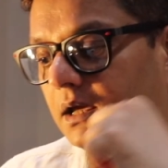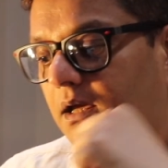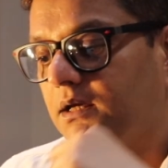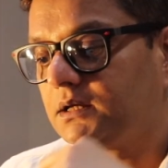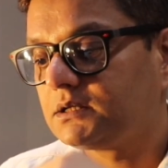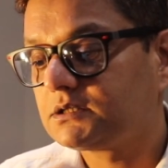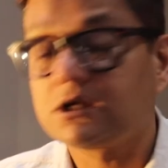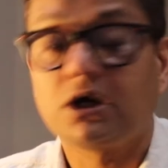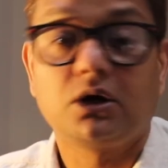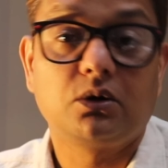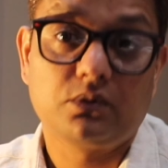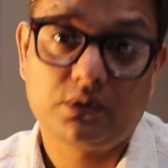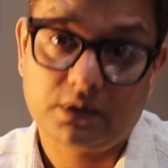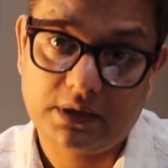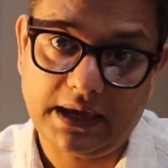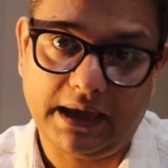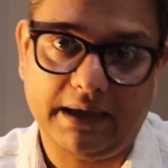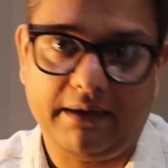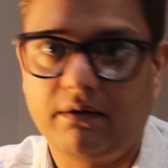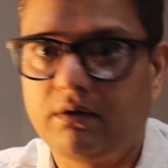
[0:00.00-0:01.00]
So
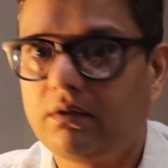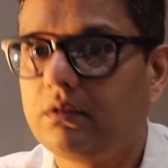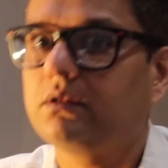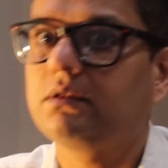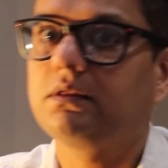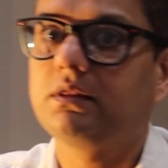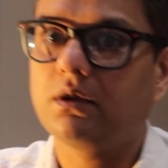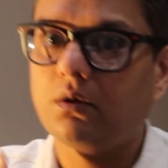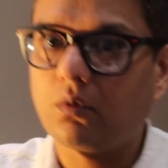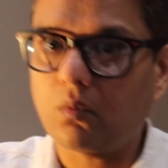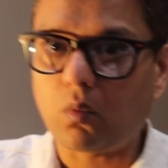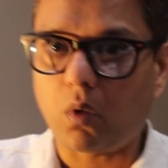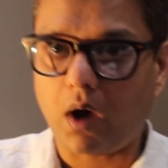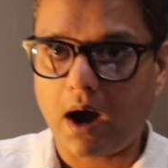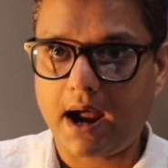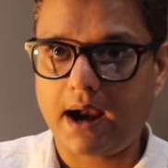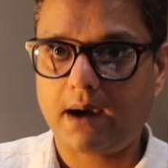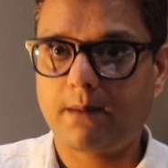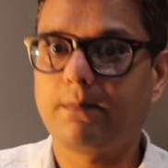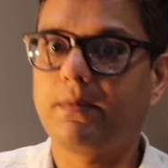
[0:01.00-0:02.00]
yeah, the
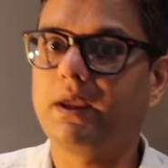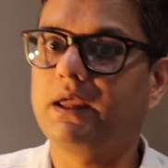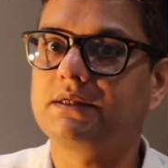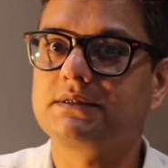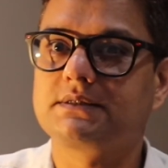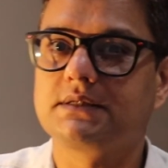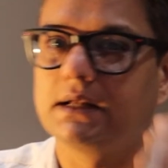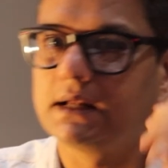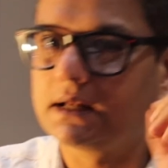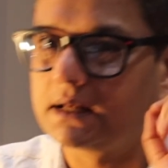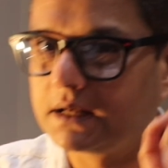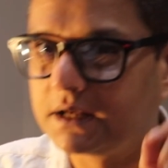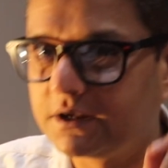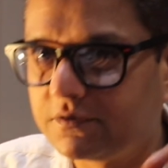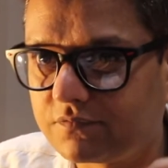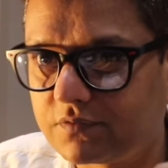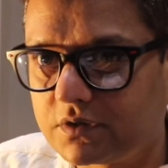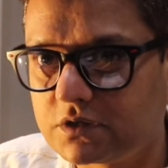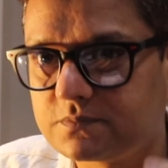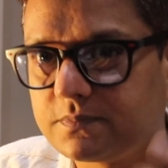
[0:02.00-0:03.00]
wire makes little
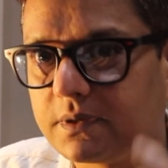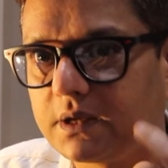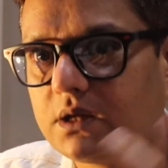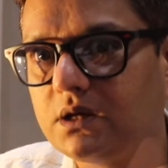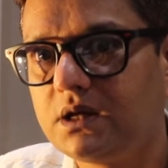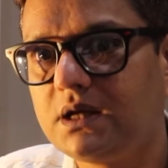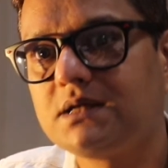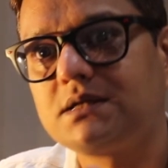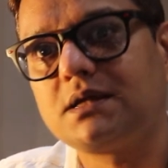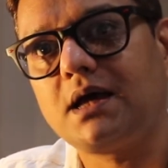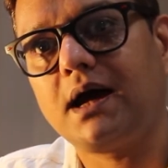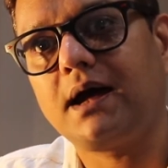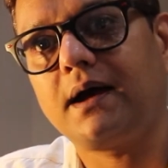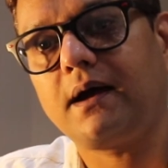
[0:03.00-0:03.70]
difference, but you need